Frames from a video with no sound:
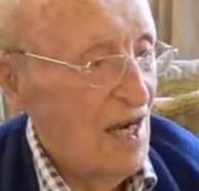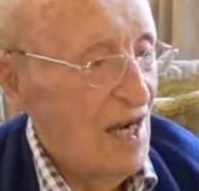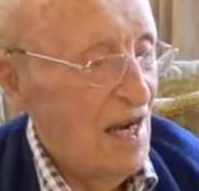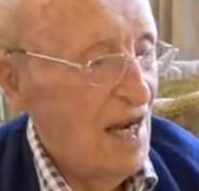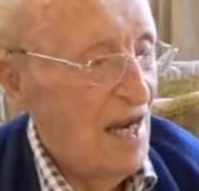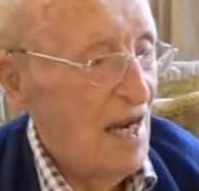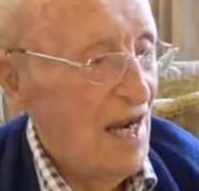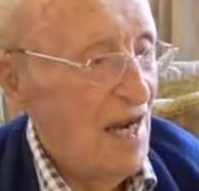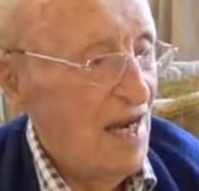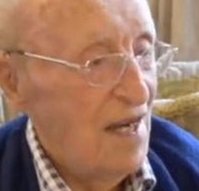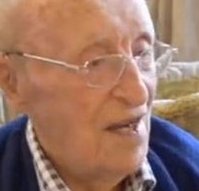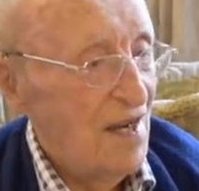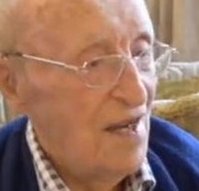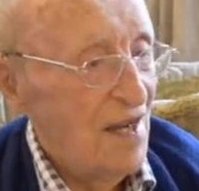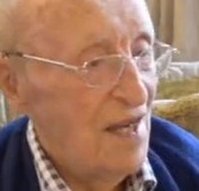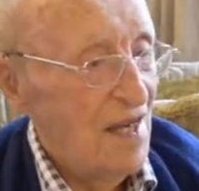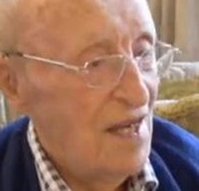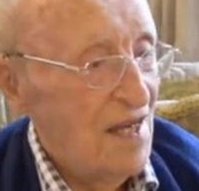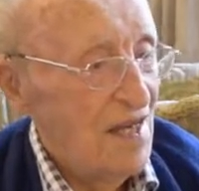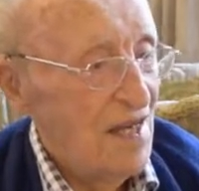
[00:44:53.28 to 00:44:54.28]
in
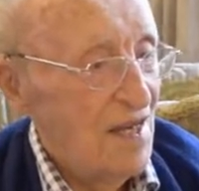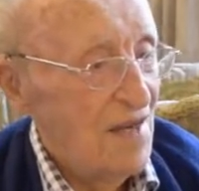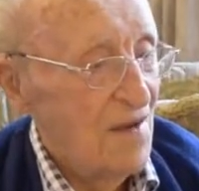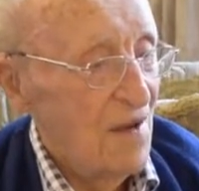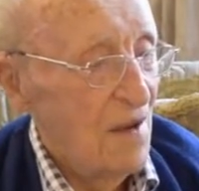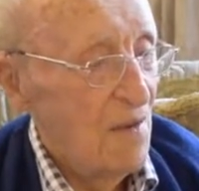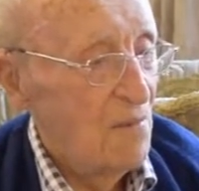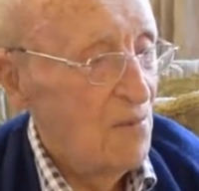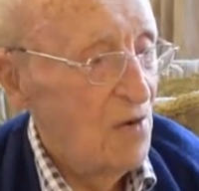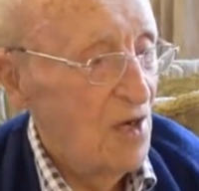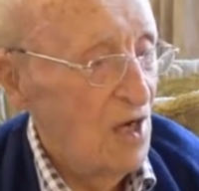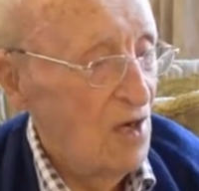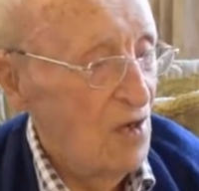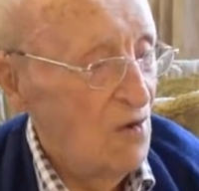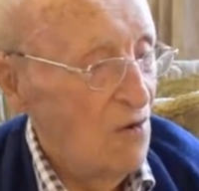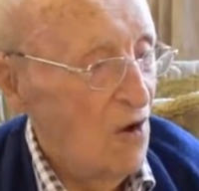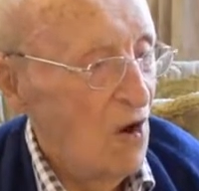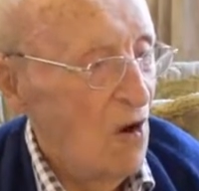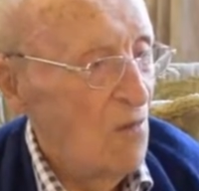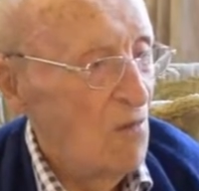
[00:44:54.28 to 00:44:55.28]
the
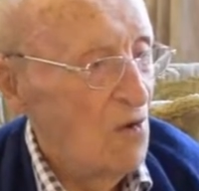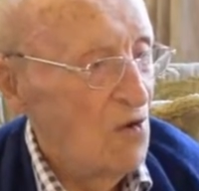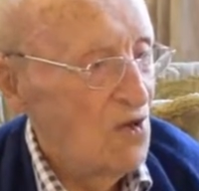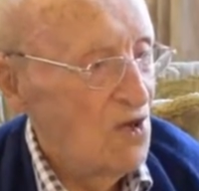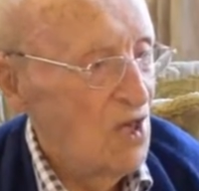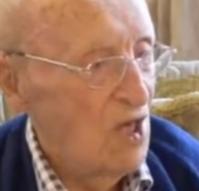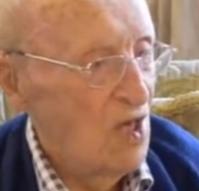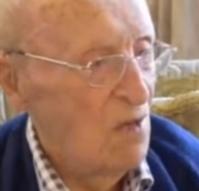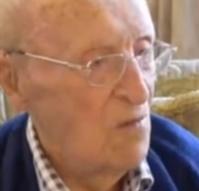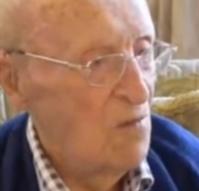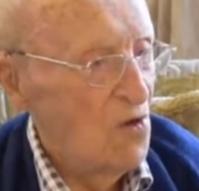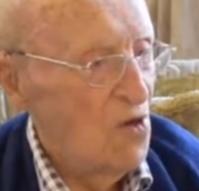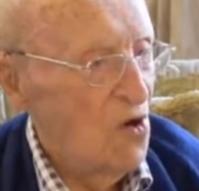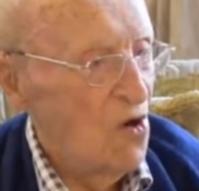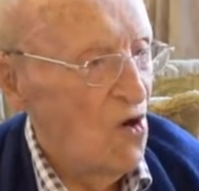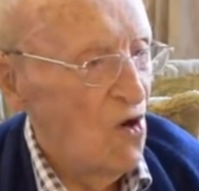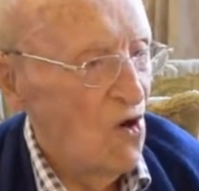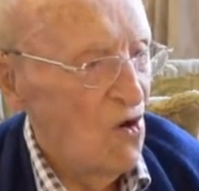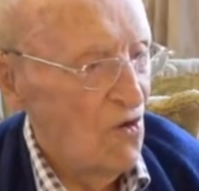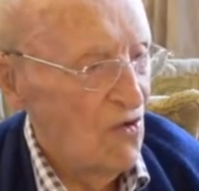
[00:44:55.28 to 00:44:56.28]
Imperial War Museum
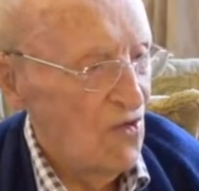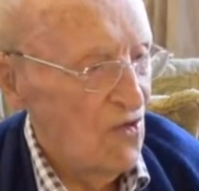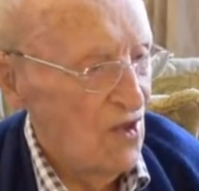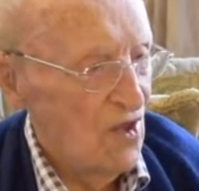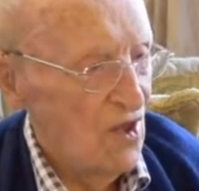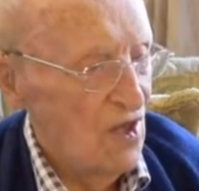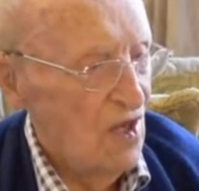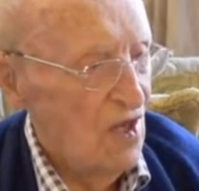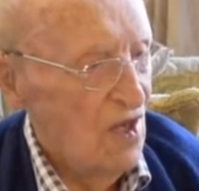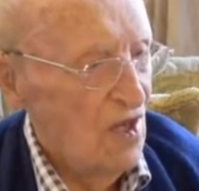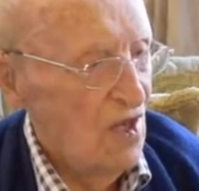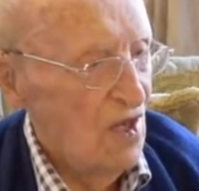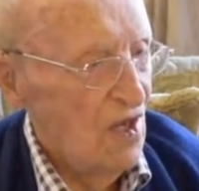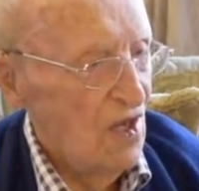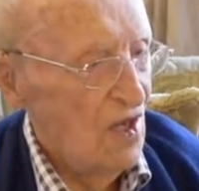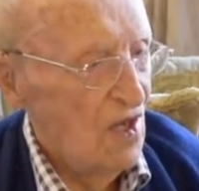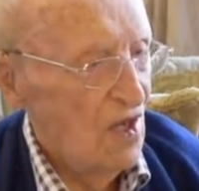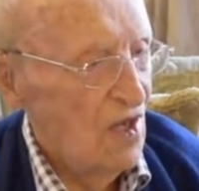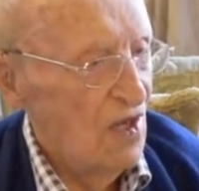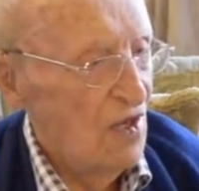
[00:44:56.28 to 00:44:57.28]
North,
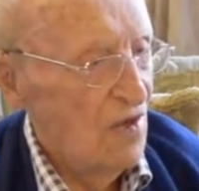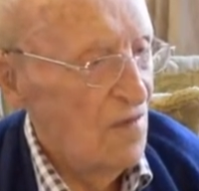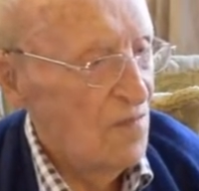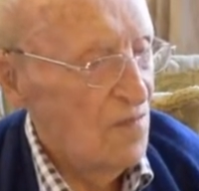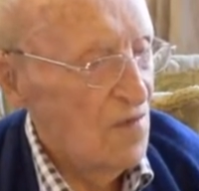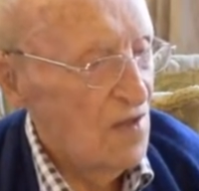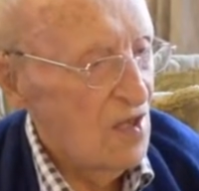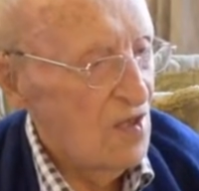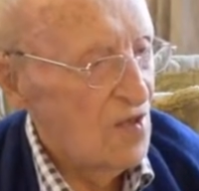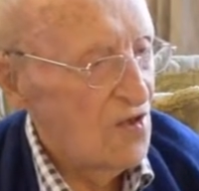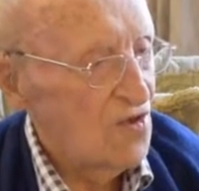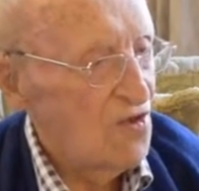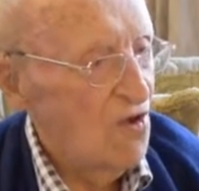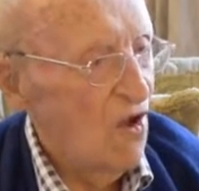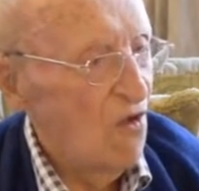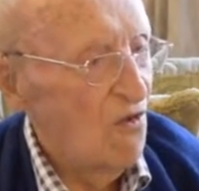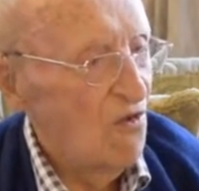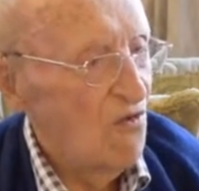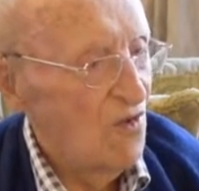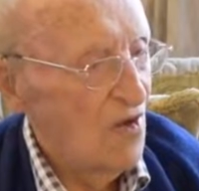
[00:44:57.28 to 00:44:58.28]
um,
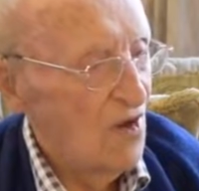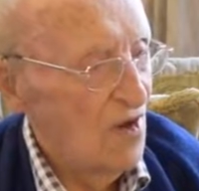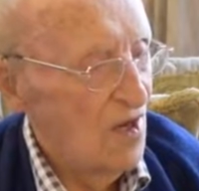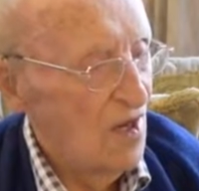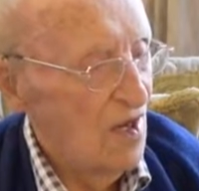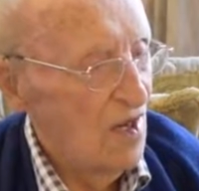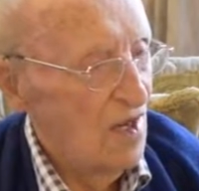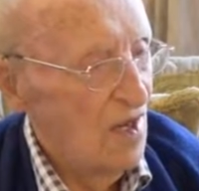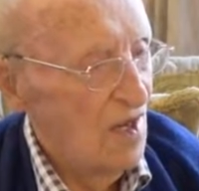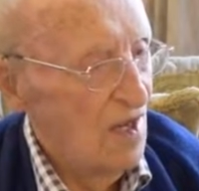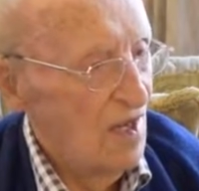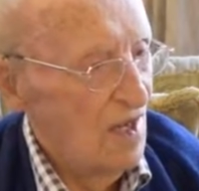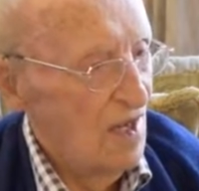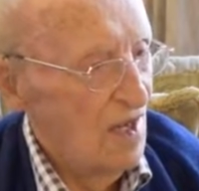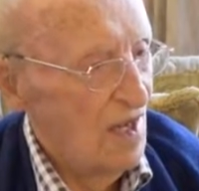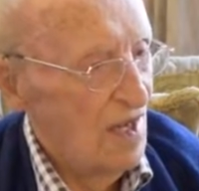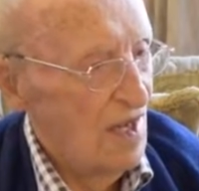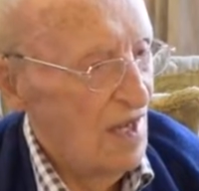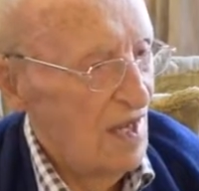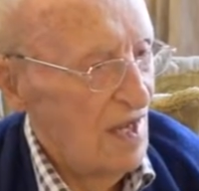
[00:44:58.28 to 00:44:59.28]
Salford.
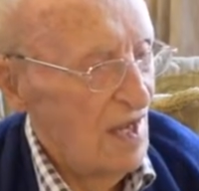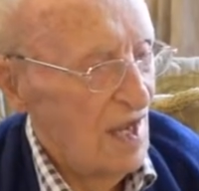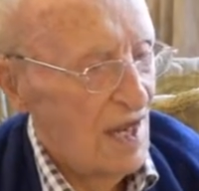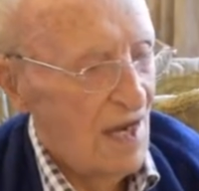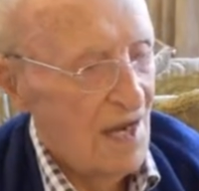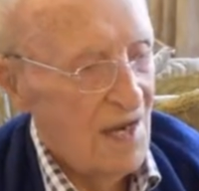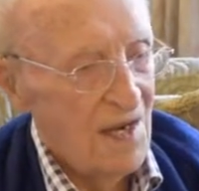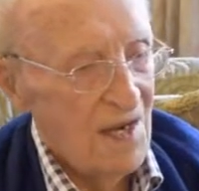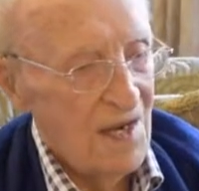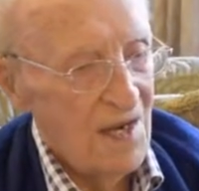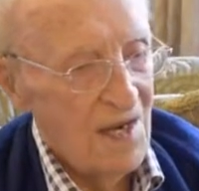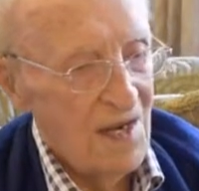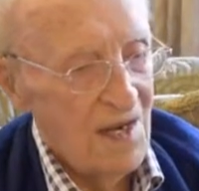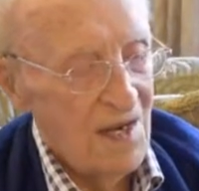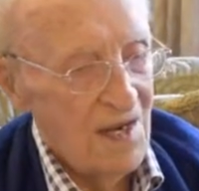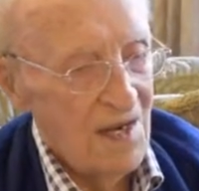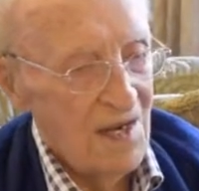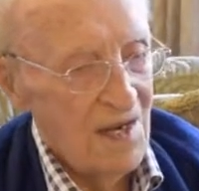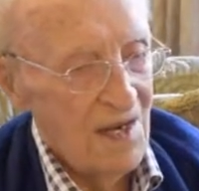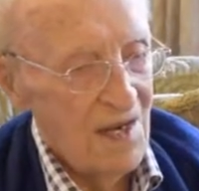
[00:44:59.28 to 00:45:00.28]
Yeah and
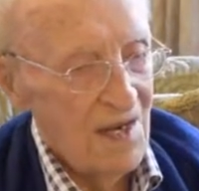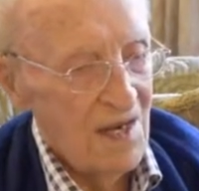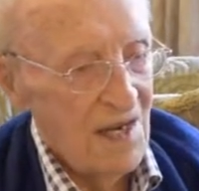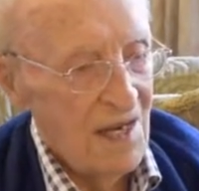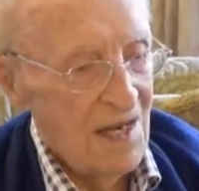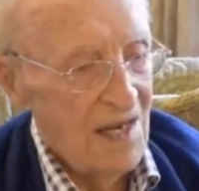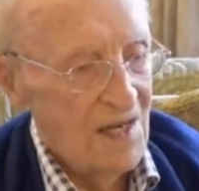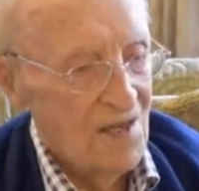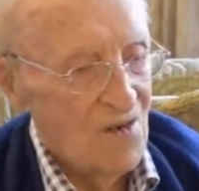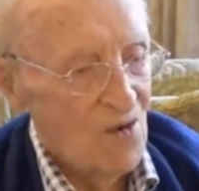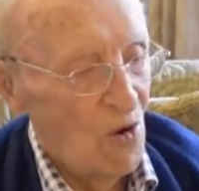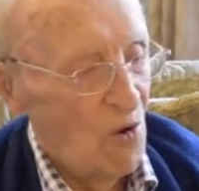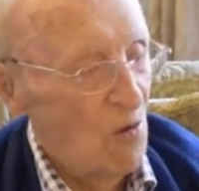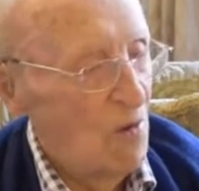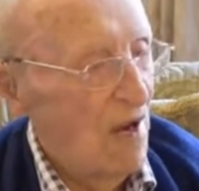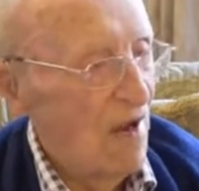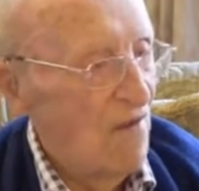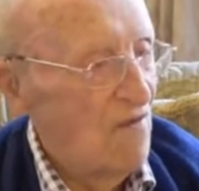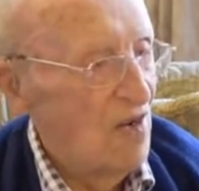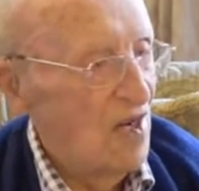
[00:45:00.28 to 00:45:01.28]
uh, it's
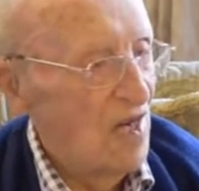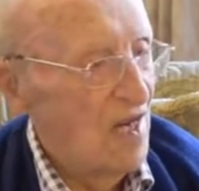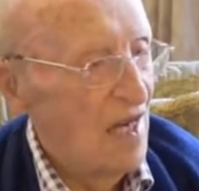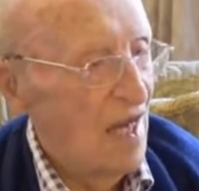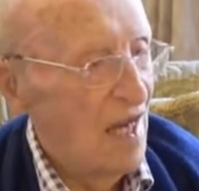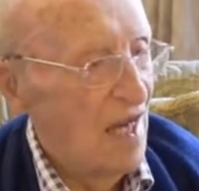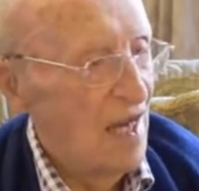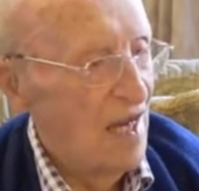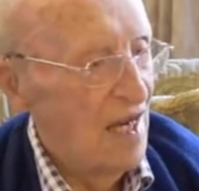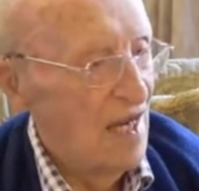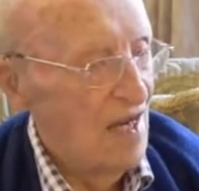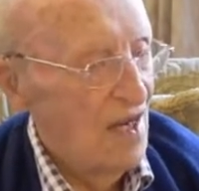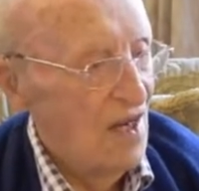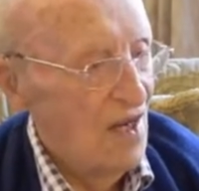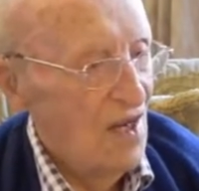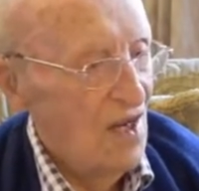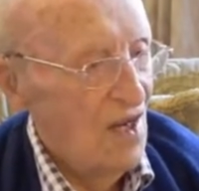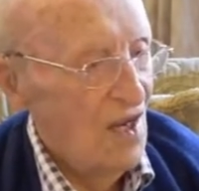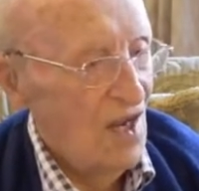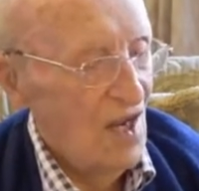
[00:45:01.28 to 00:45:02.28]
open every day.
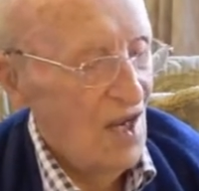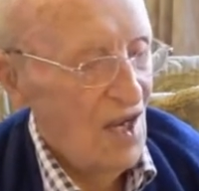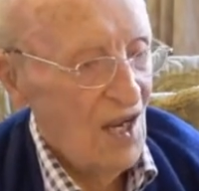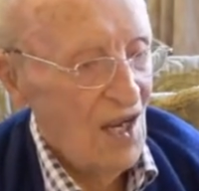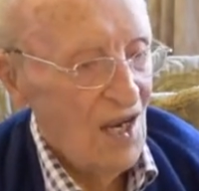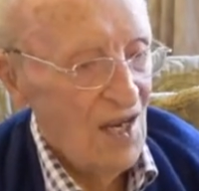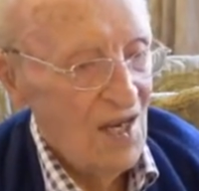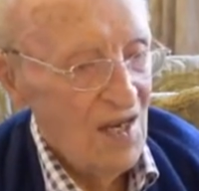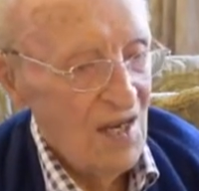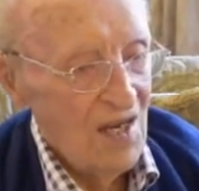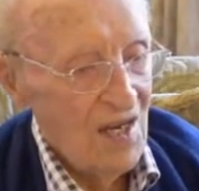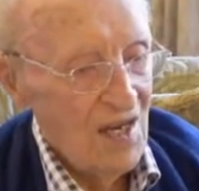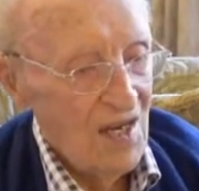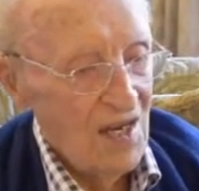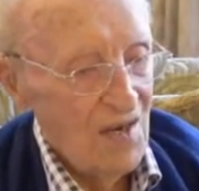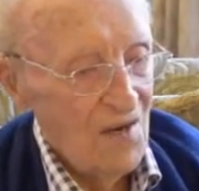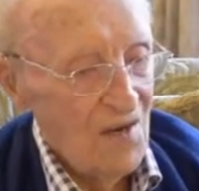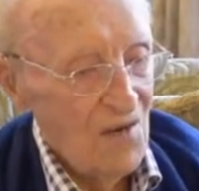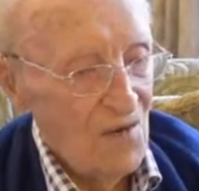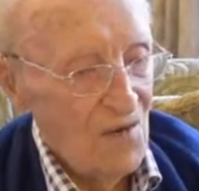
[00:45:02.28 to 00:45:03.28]
And uh,